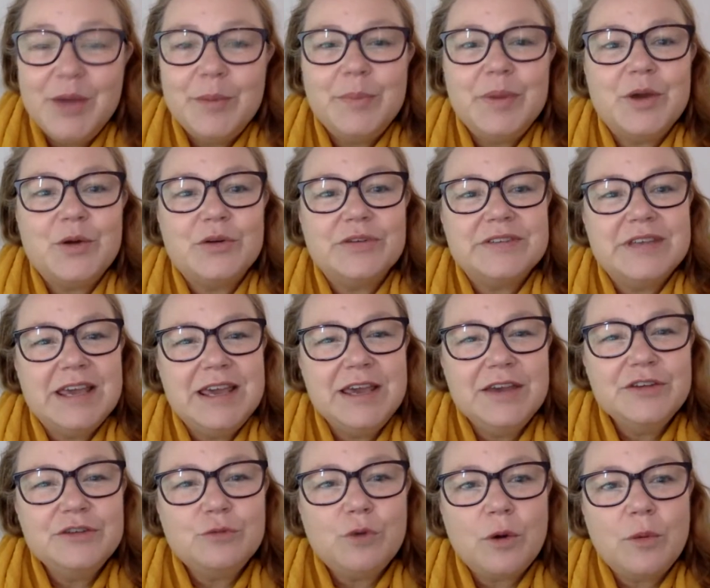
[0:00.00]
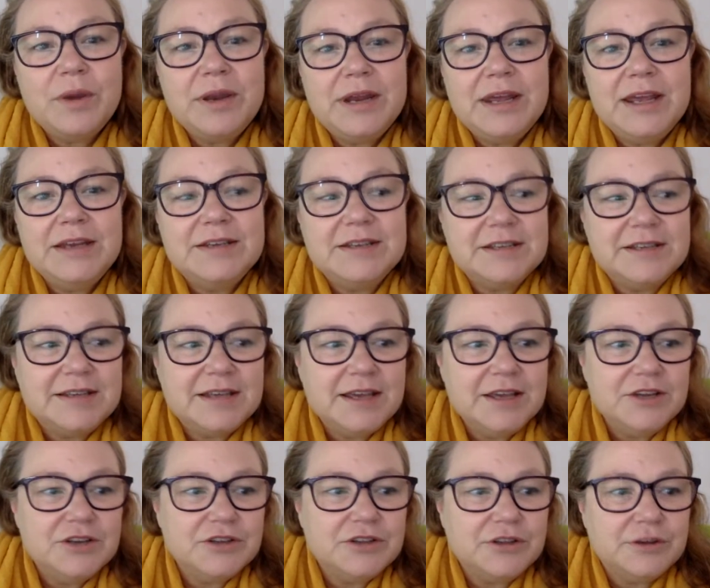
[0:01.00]
because here's where we need to
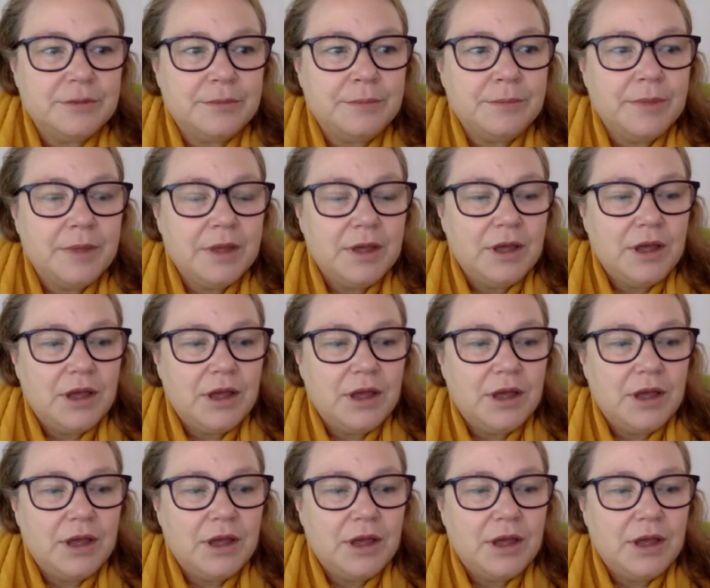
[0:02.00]
teach them